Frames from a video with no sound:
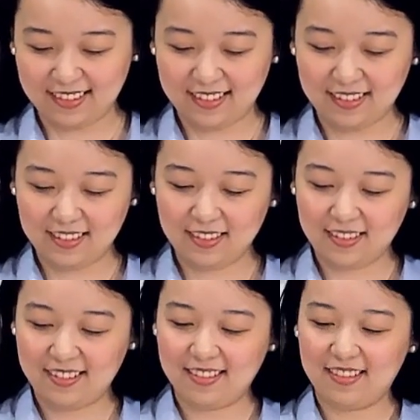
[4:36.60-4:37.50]

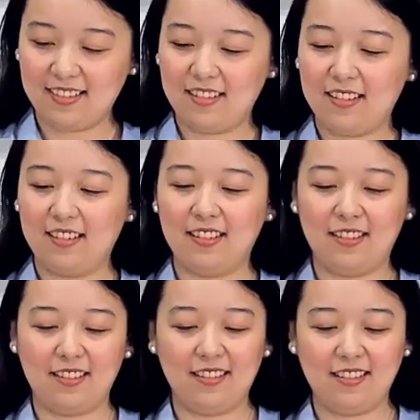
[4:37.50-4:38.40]

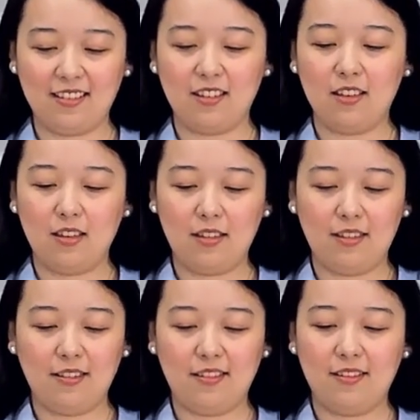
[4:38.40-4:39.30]

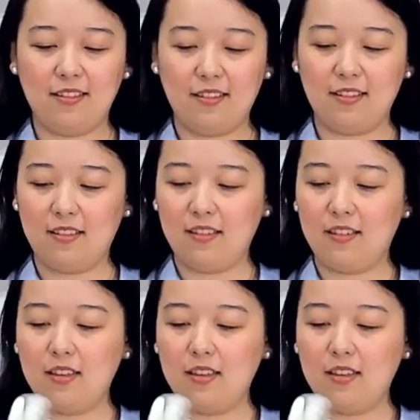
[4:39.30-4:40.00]
Nobody speaks.